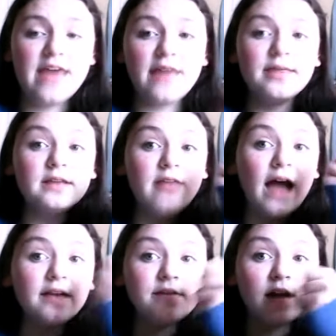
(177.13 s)
and
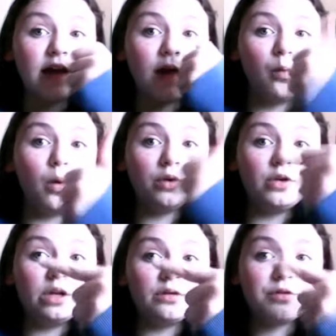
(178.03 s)
that is not like one,
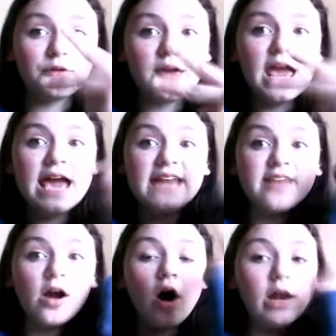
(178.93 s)
two, three.
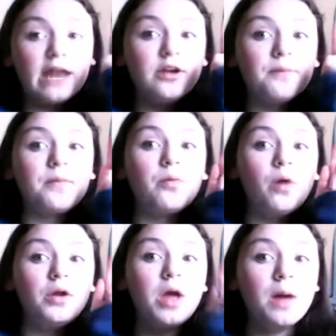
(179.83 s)
They're all at number one.